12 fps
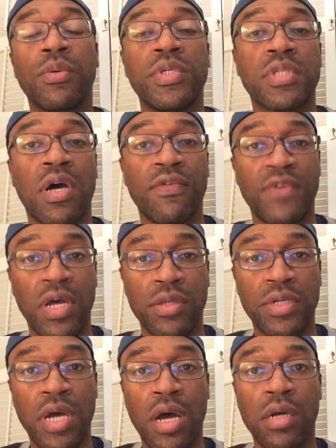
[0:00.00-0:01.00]
We saw
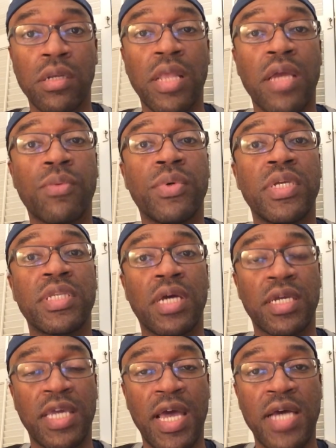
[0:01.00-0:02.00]
father-daughter, like with
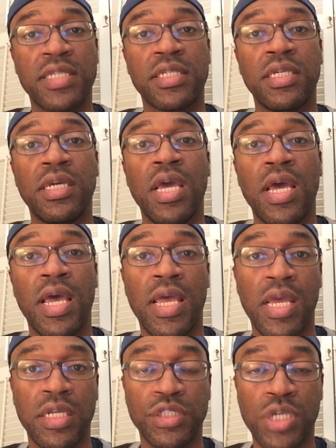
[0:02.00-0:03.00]
uh, Cassie
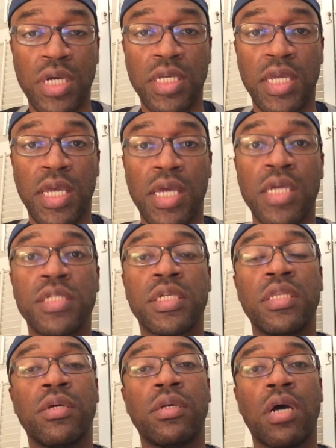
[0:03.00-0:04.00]
and Johnny Cage,
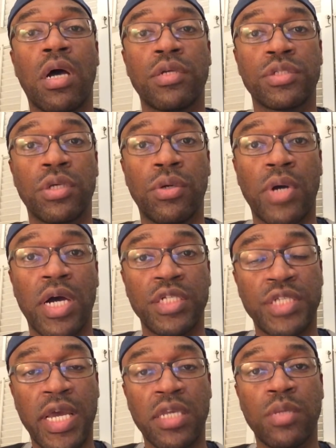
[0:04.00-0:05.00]
and then also uh,
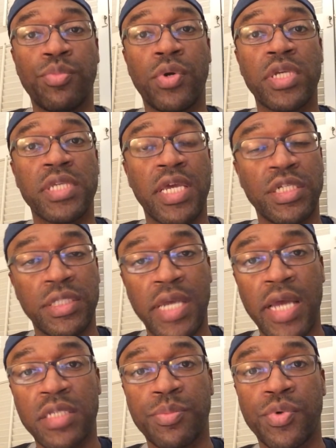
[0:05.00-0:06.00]
Jacqui Briggs and
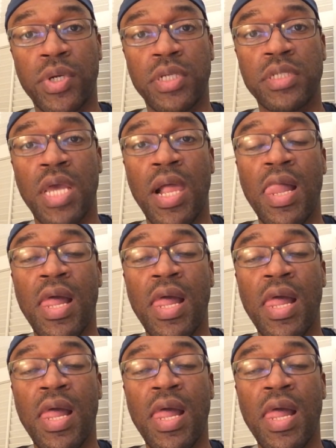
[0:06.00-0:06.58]
Jax Briggs.